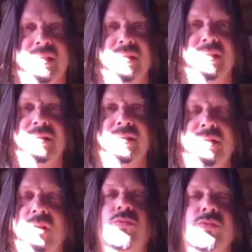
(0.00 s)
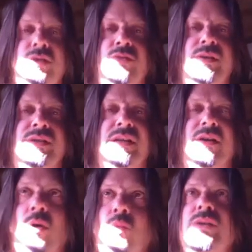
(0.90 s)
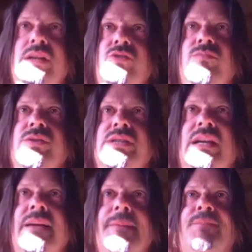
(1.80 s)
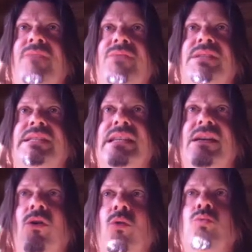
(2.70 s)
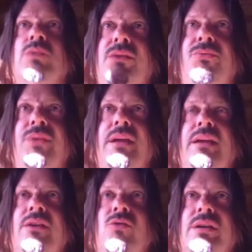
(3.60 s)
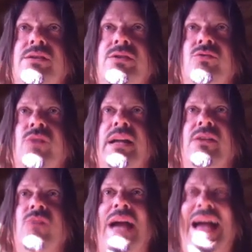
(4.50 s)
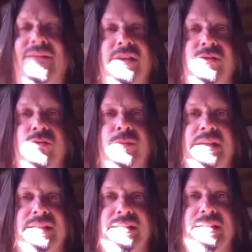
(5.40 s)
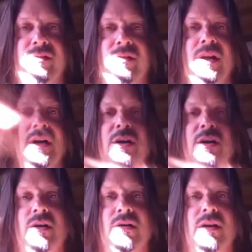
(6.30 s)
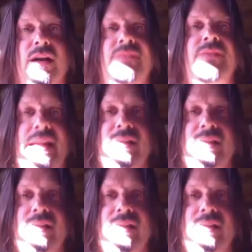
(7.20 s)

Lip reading: it. Don't do music. Only do music if it's the only thing you can do, and you have to do it because it's in your heart, and